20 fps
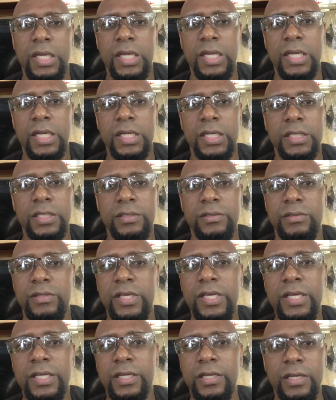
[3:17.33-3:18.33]
And
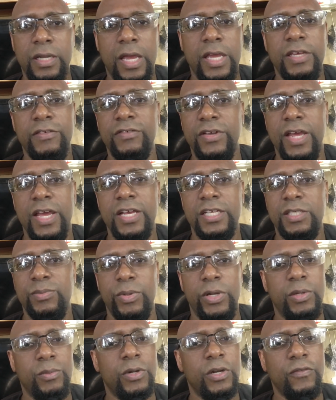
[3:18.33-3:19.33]
then I even had
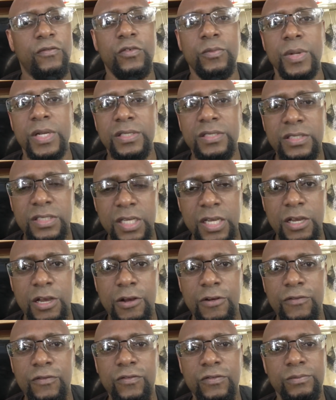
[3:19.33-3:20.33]
spending money for
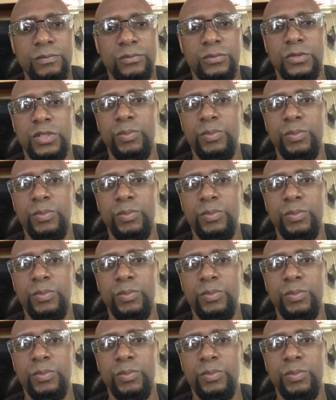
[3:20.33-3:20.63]
myself,